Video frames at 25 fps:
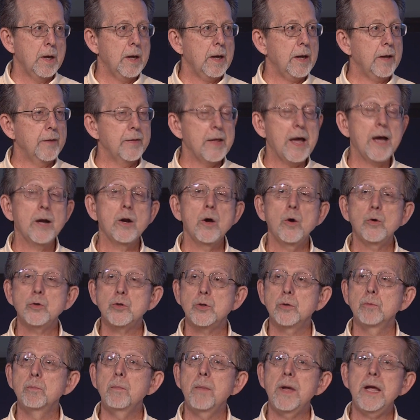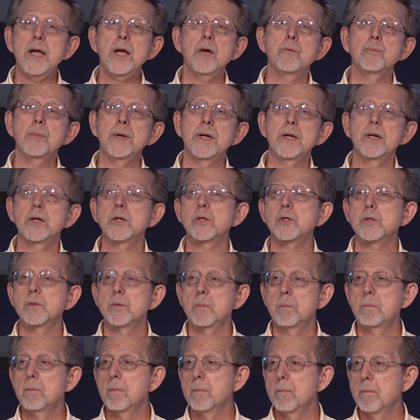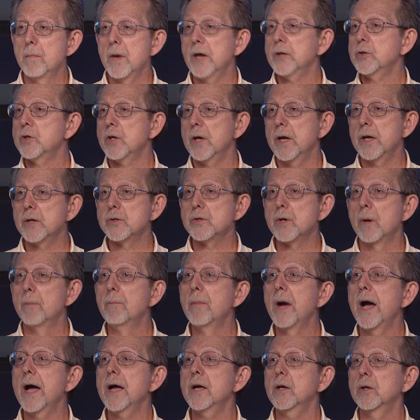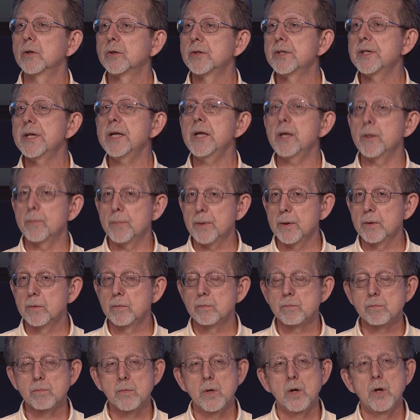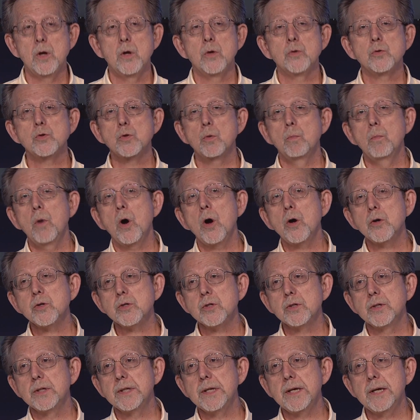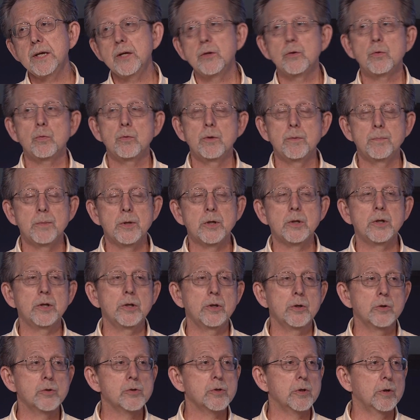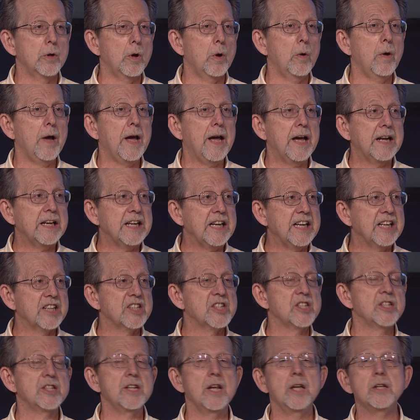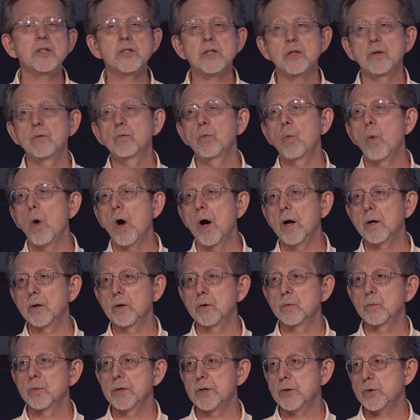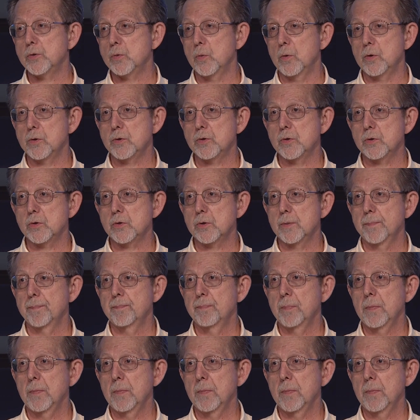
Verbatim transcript: And that ocean may have been as much as a mile deep. So Mars, indeed, three billion years ago, had extensive water resources.